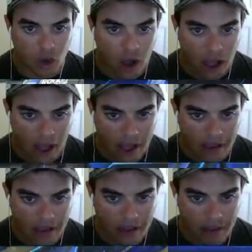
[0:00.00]
high,
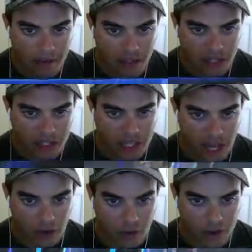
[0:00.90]
but just
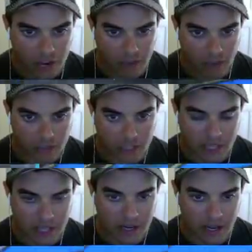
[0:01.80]
not quite able to
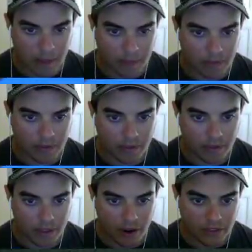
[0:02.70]
get up
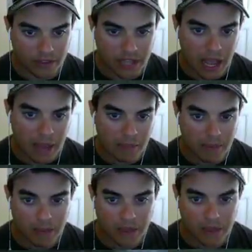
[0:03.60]
there at the top.
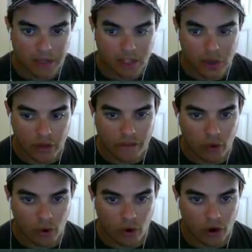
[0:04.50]
So if
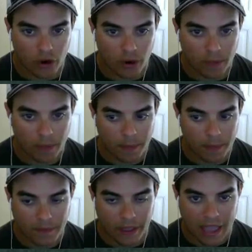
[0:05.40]
you're
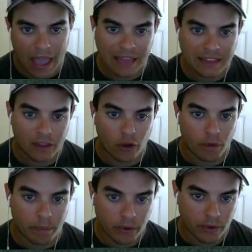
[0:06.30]
like at lower
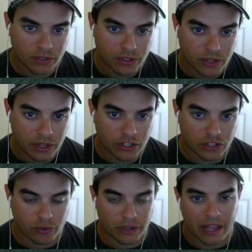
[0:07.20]
boost,
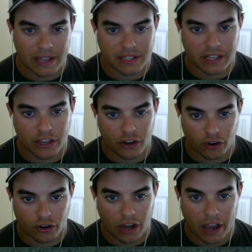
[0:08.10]
just realizing it, you're
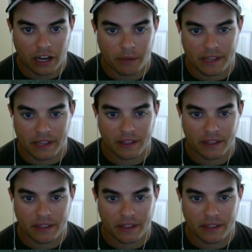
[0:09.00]
not going to be